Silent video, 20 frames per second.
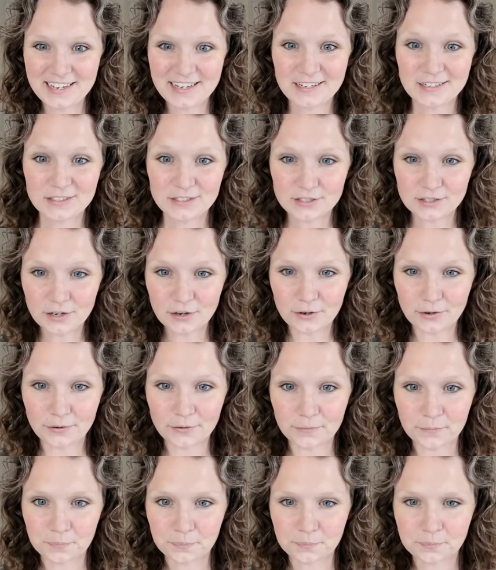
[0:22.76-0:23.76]
so
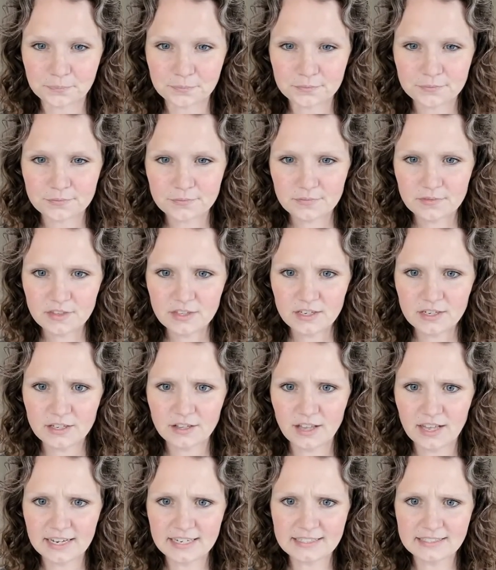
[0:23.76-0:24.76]

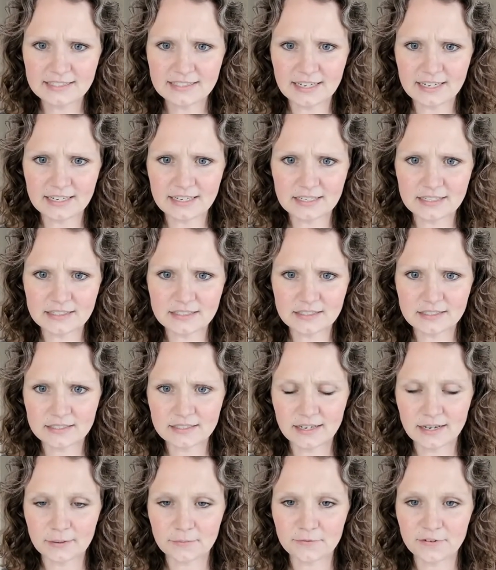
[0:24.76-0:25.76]
client says,
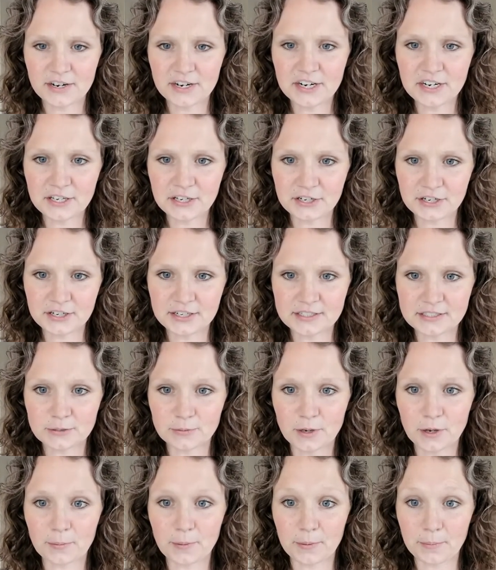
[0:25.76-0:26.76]
I'm very curious
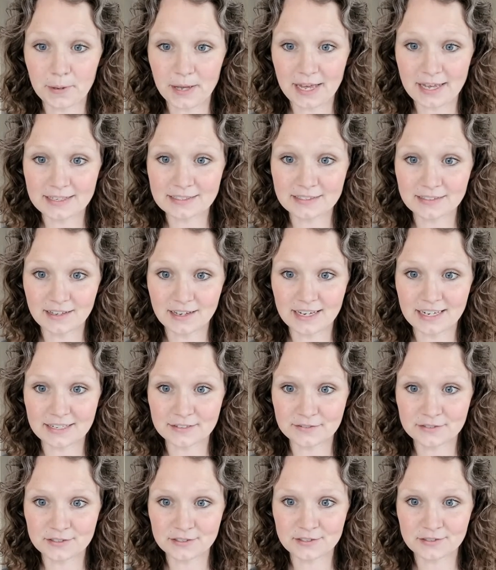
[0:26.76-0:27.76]
about my past
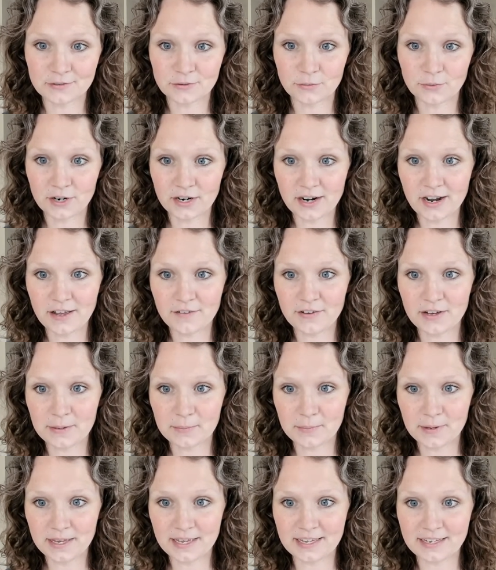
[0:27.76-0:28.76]
lives. Where have I
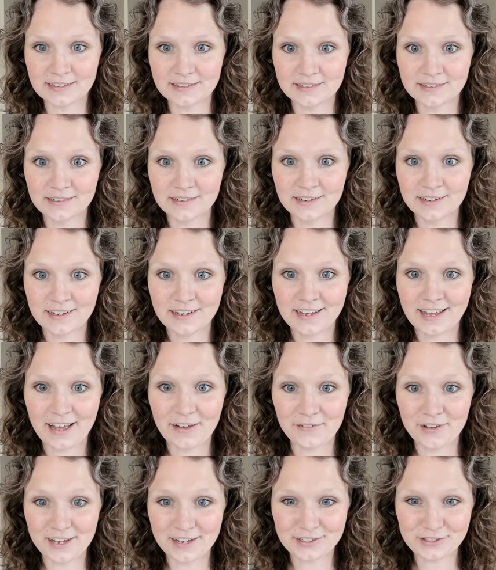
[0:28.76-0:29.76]
been?
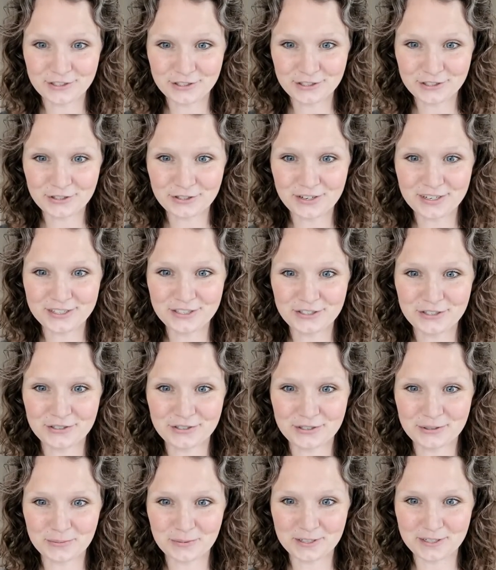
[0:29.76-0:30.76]
Have
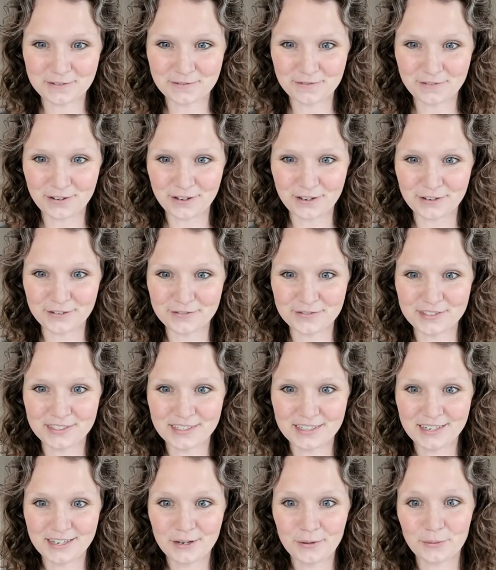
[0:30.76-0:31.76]
extraterrestrials been involved?
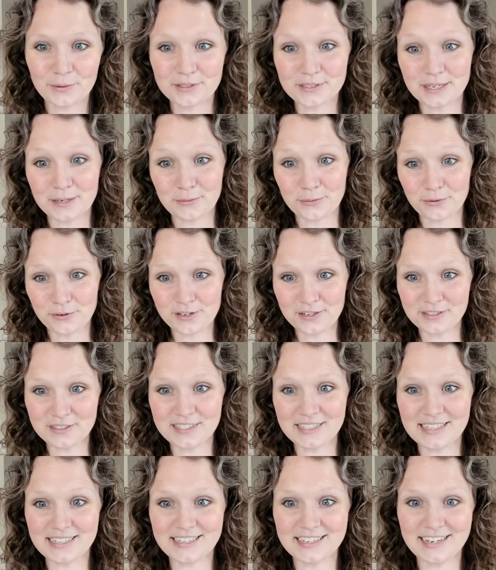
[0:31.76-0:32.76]
Was I
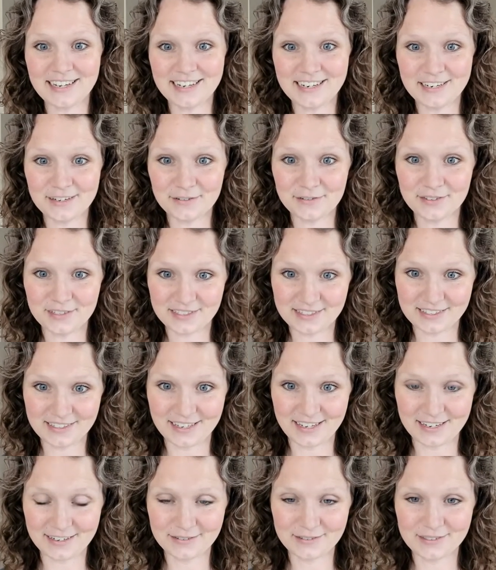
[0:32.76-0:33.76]
royalty in any of these
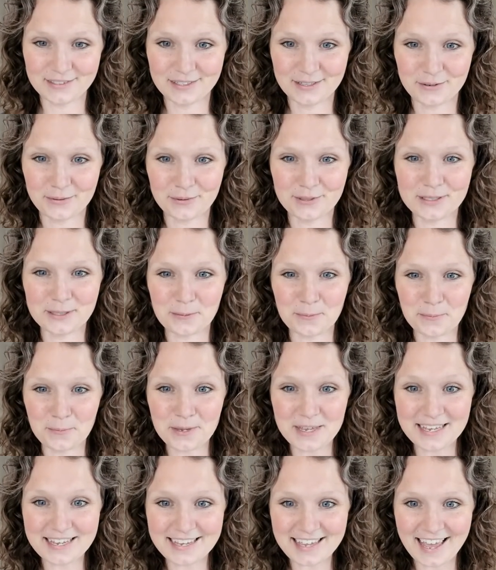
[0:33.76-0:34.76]
lives? Was a
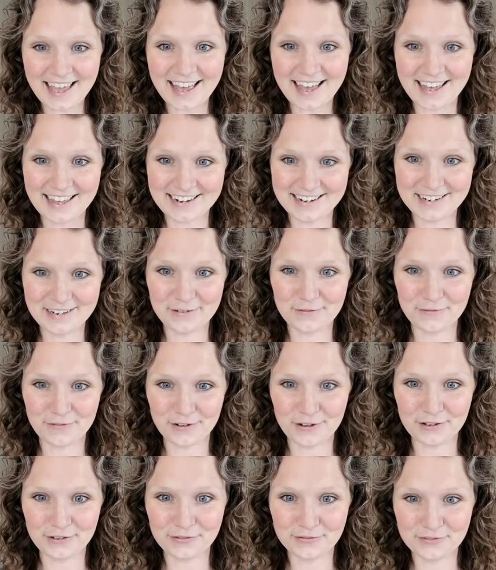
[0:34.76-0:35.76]
big cat
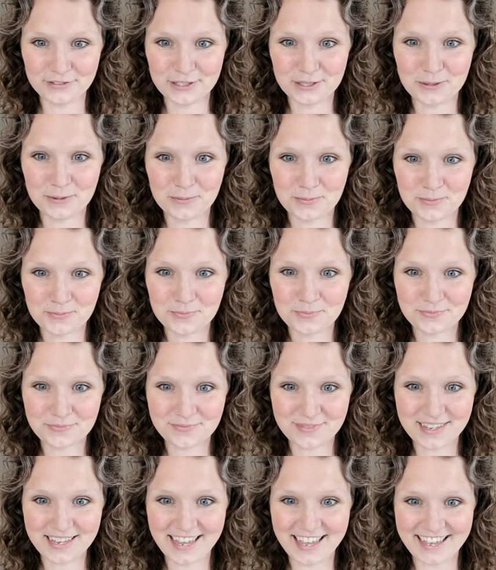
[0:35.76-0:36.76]
involved?
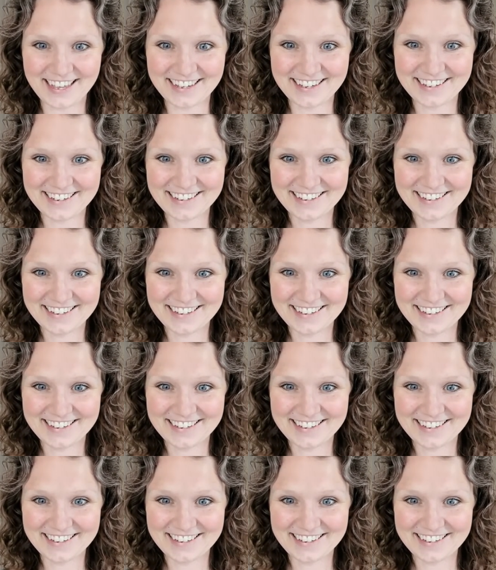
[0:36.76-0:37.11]
Okay.